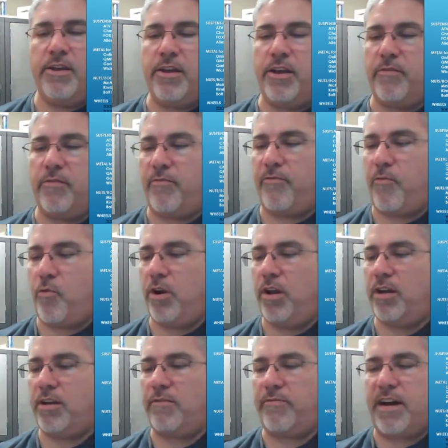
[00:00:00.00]
You can go from
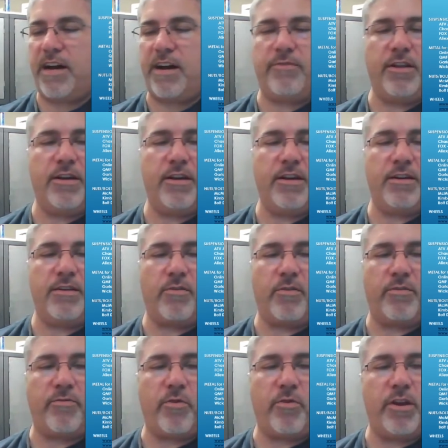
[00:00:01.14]
4-lug to 5-lug,
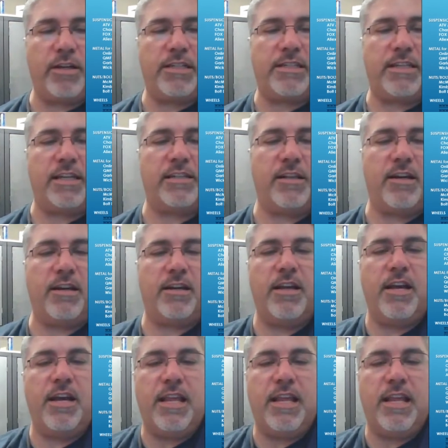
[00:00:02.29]
or 4-lug to 6-lug.